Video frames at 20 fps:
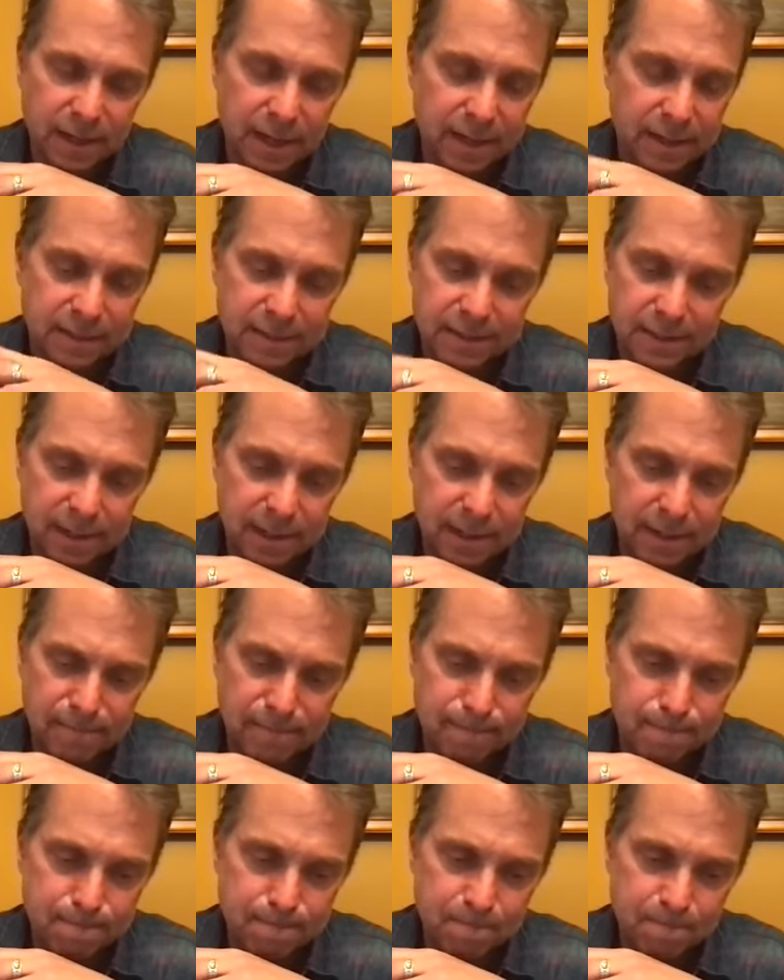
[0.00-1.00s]
and
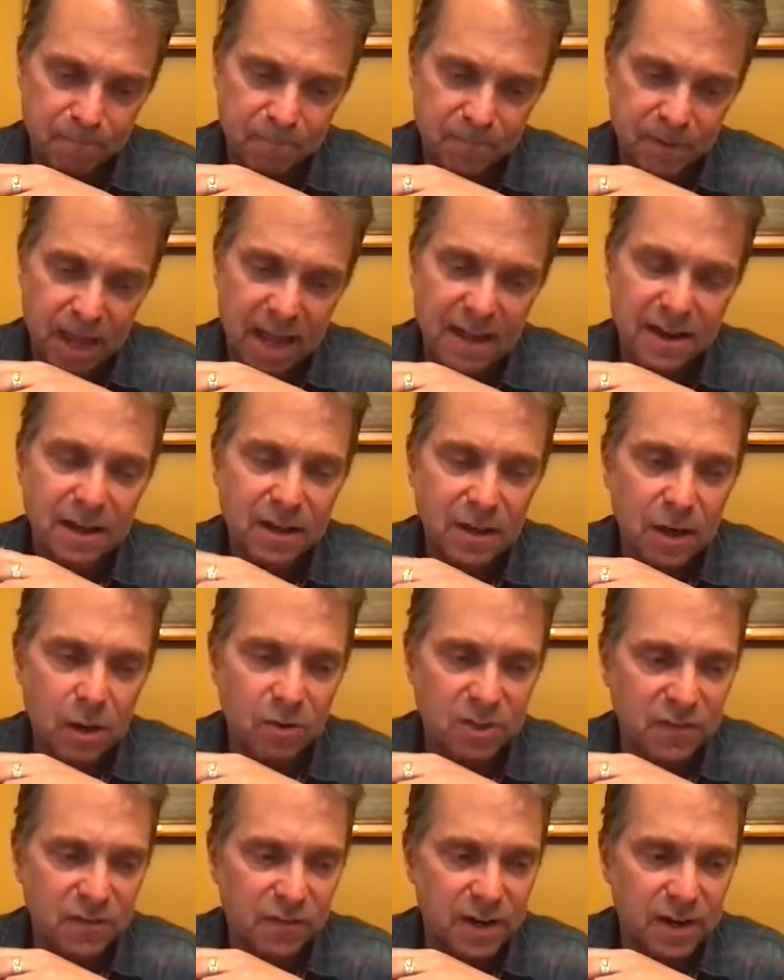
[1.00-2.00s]

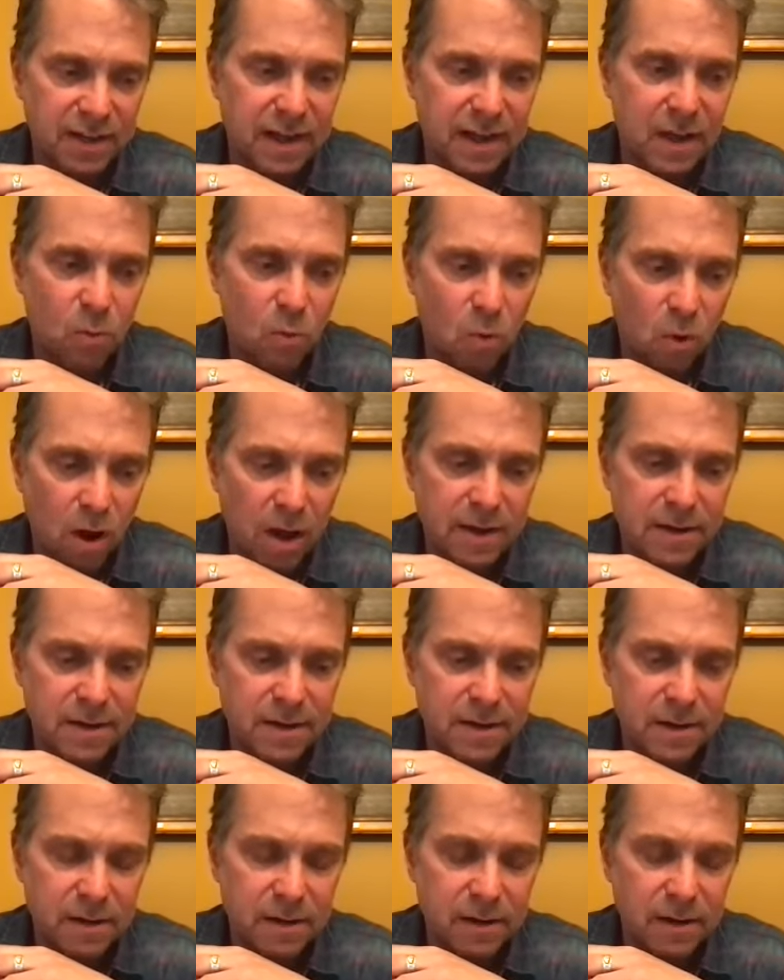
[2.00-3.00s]
it's funny that
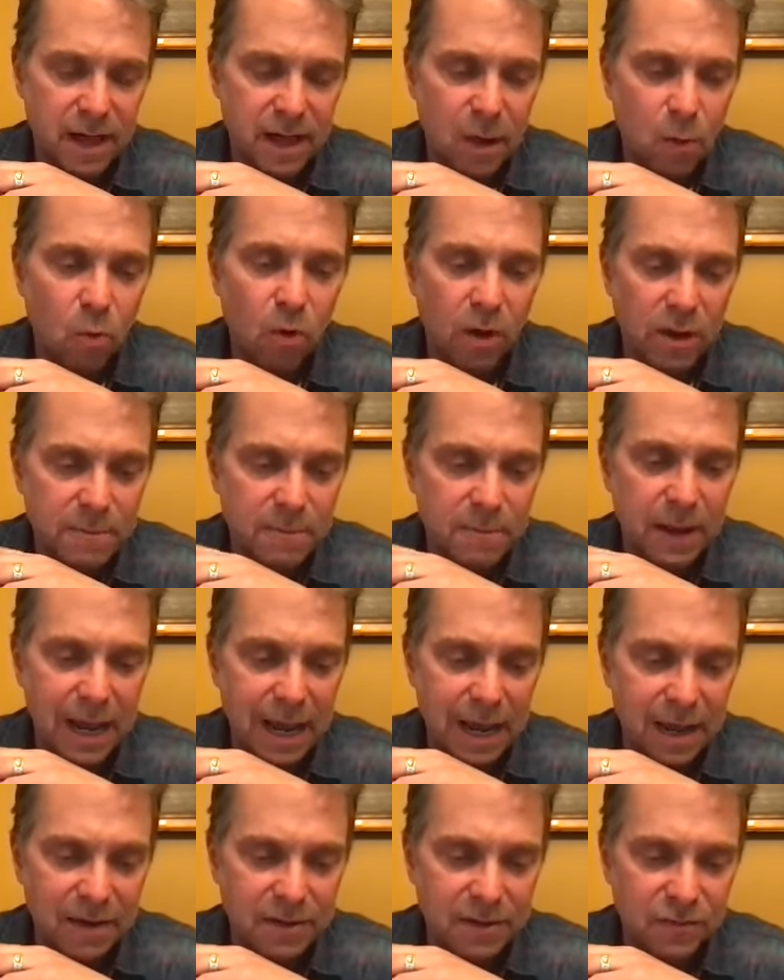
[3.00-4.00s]
one
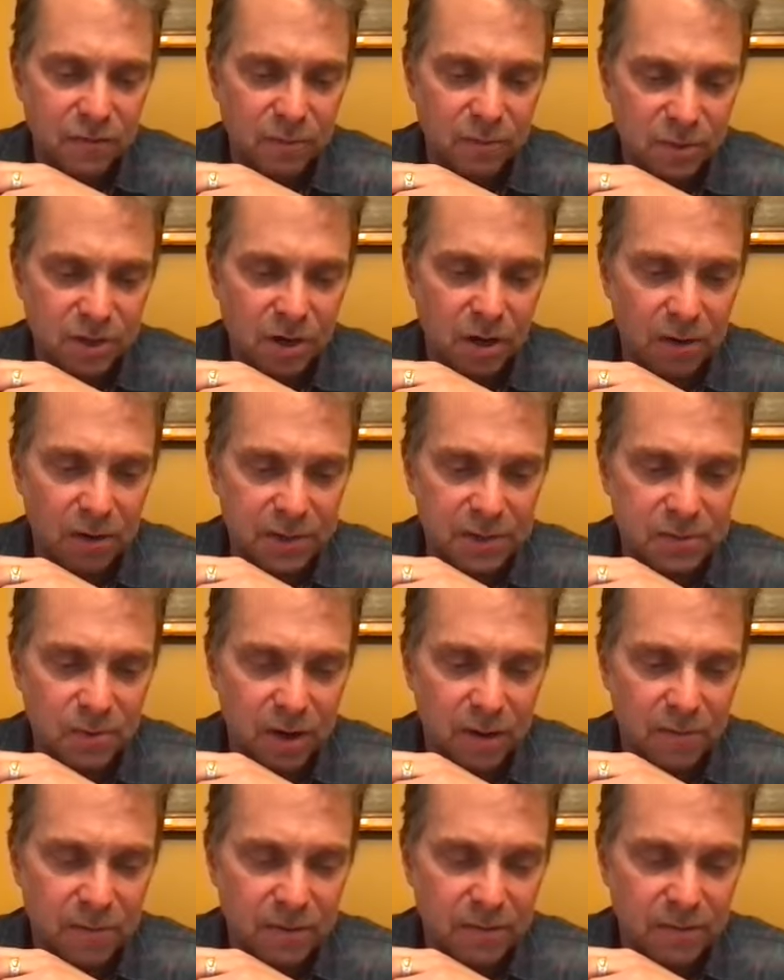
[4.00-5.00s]
page from Charlotte's
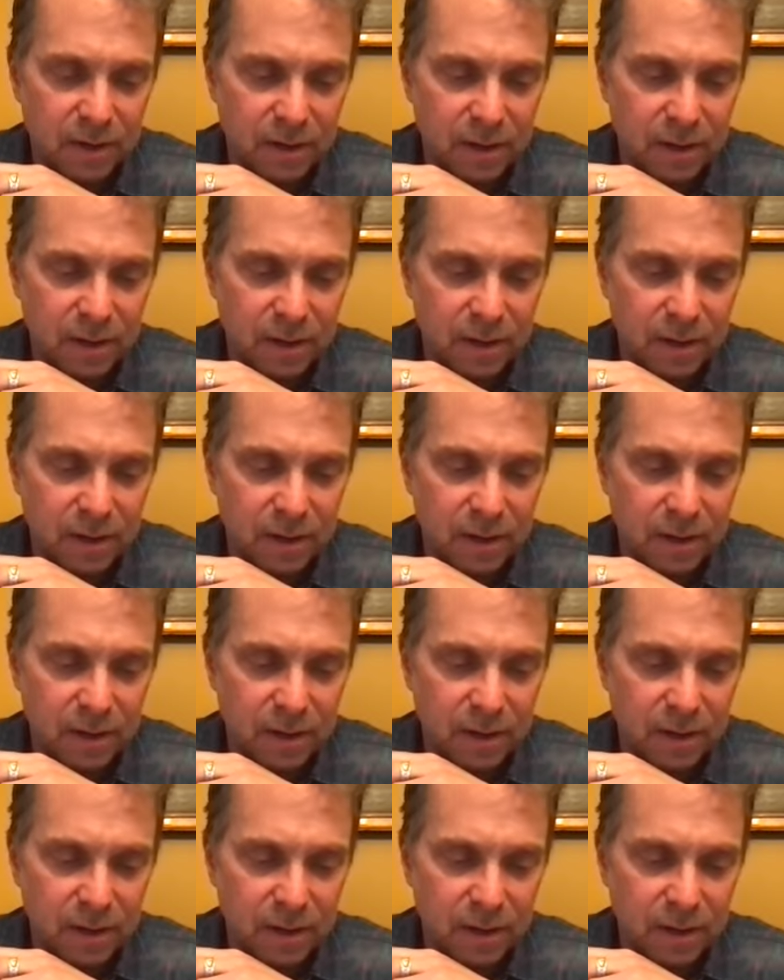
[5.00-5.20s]
Web.